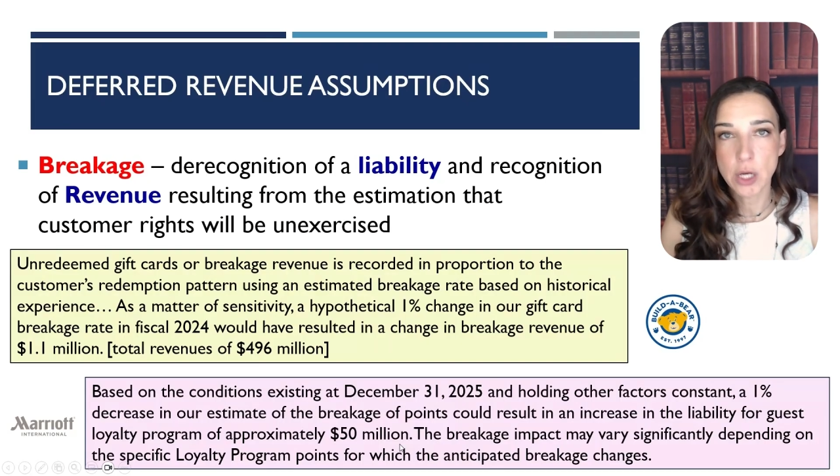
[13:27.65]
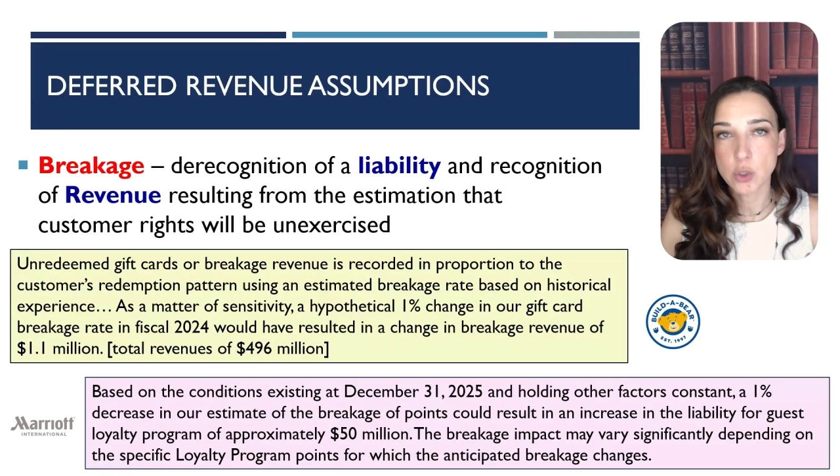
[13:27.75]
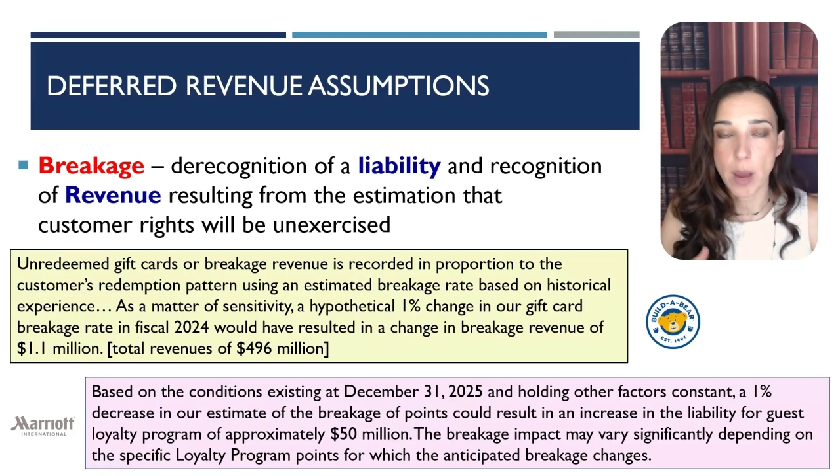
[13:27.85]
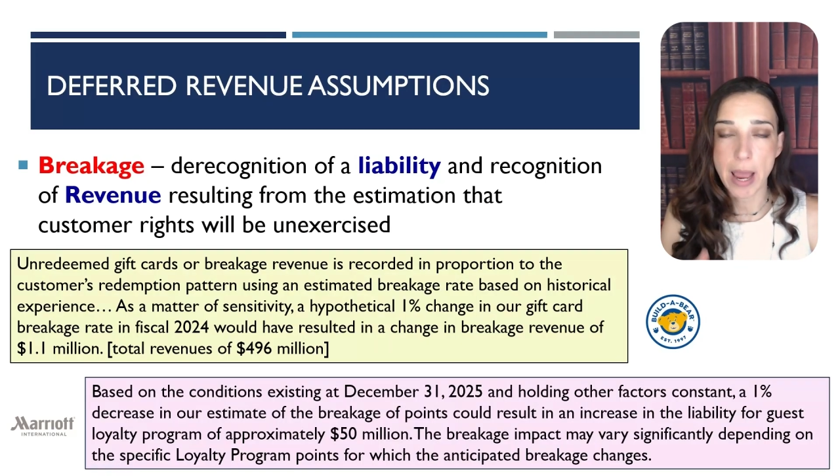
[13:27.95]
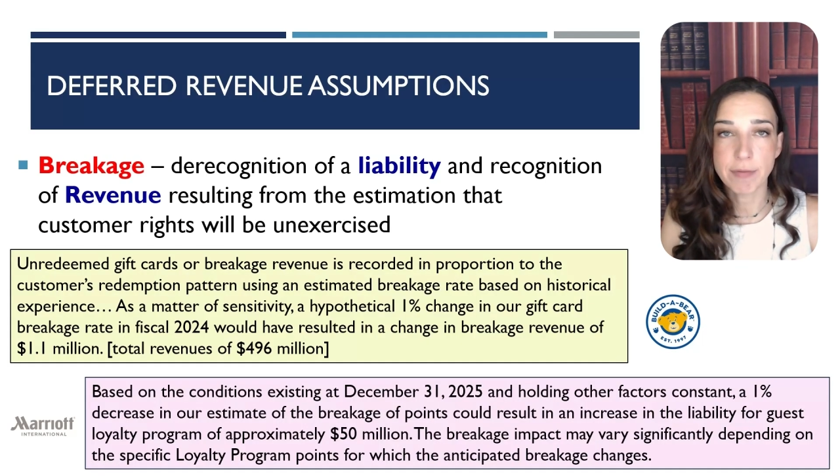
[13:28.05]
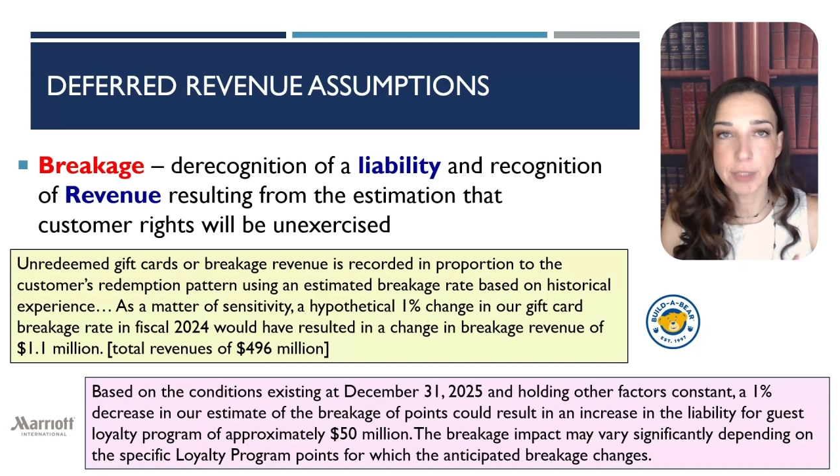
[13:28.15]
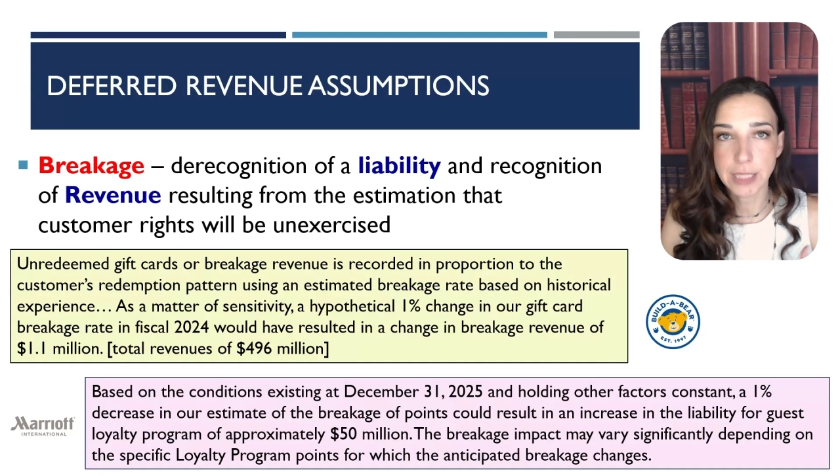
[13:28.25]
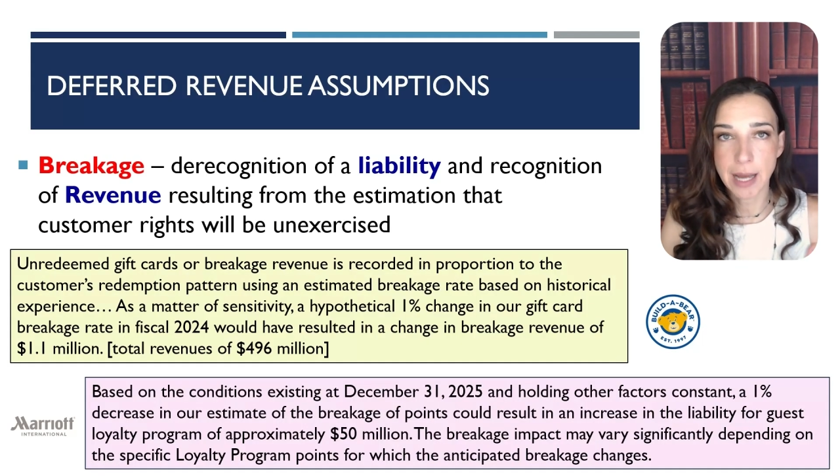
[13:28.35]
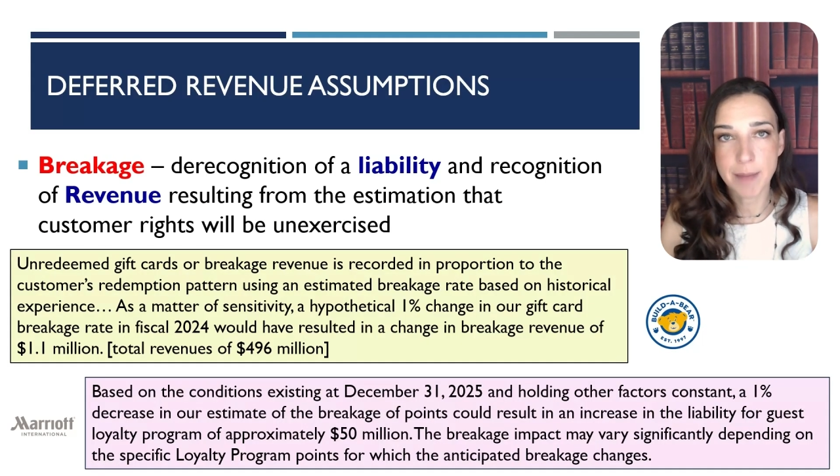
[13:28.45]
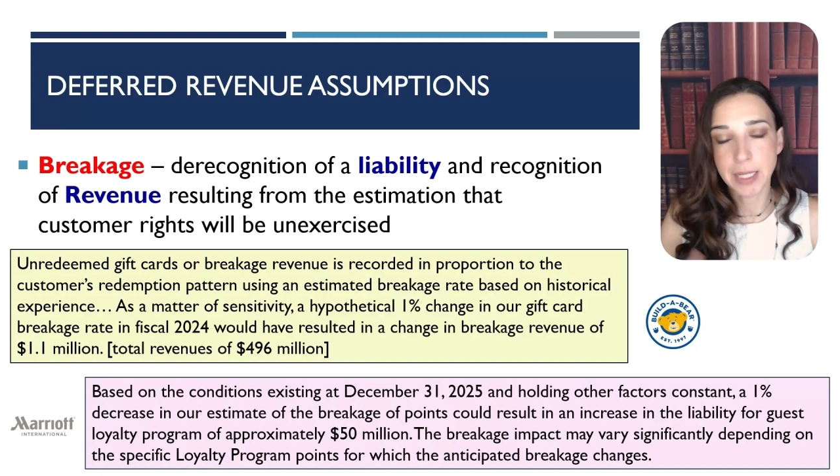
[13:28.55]
So every
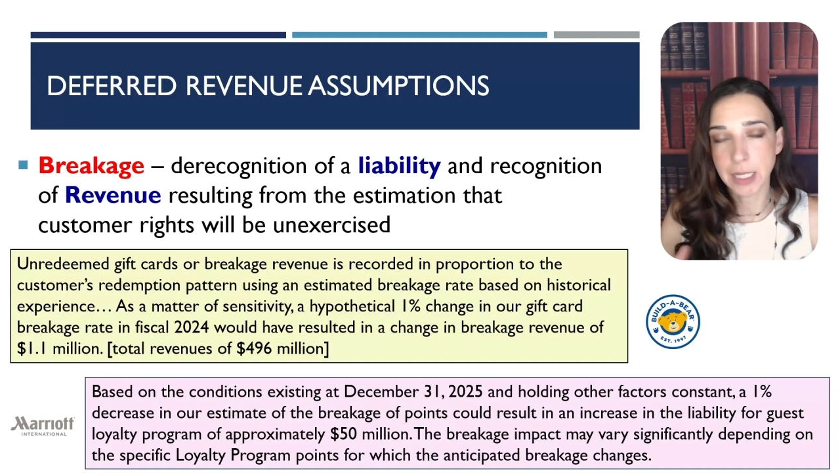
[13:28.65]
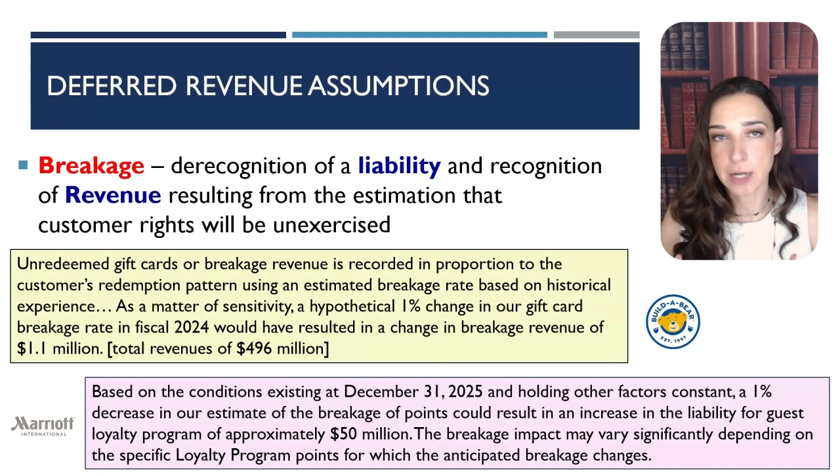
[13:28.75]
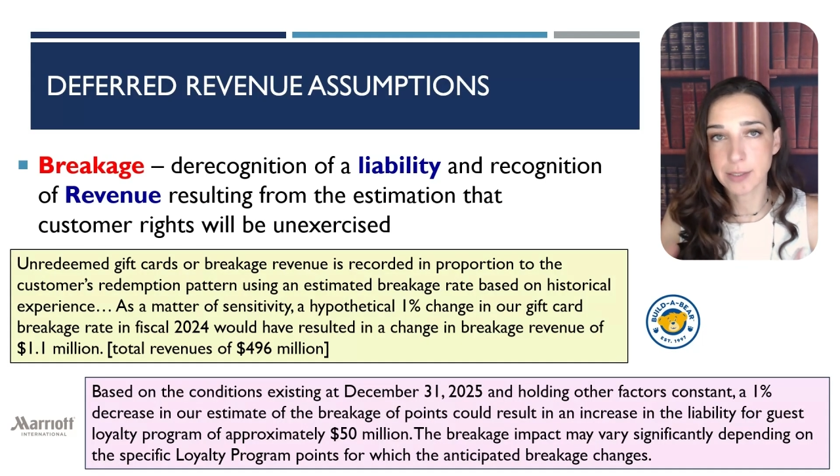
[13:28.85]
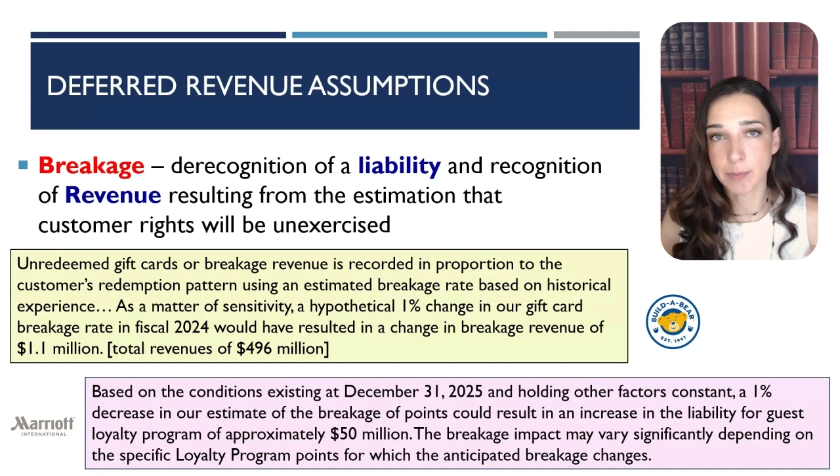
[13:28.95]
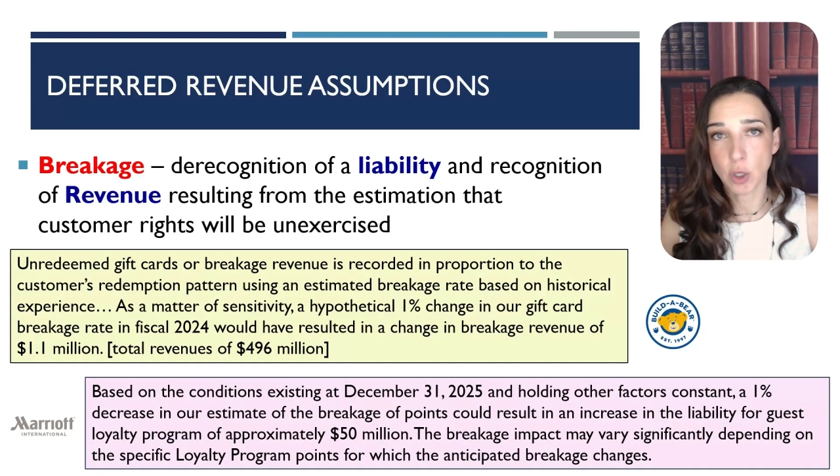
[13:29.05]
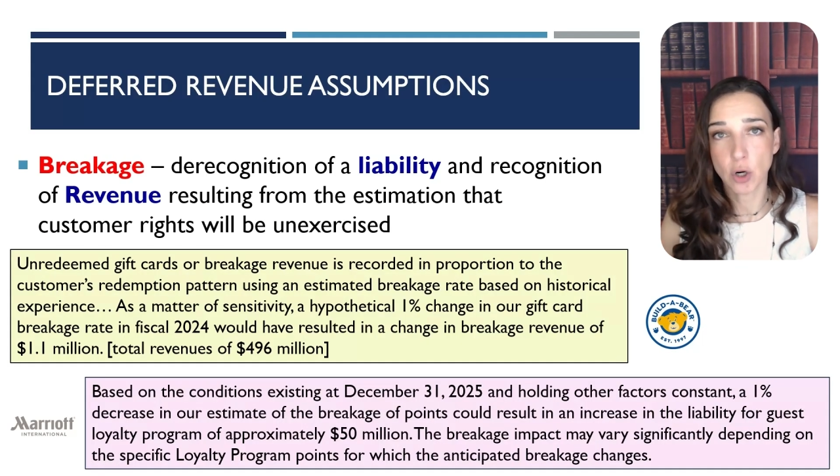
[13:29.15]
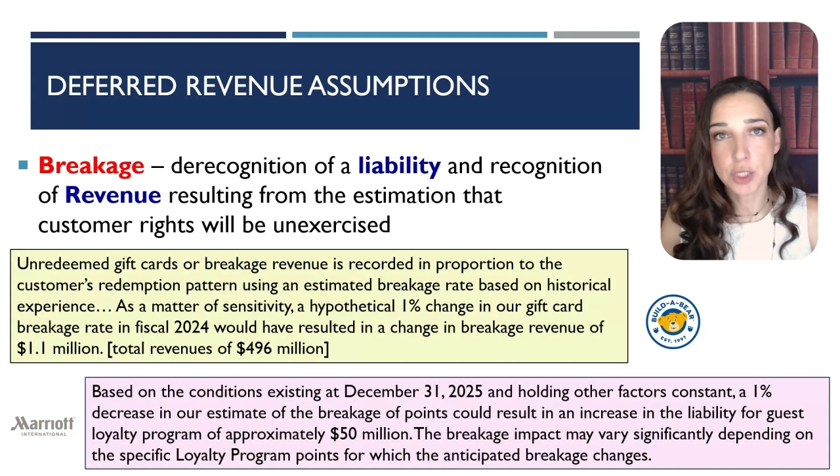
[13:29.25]
time that a customer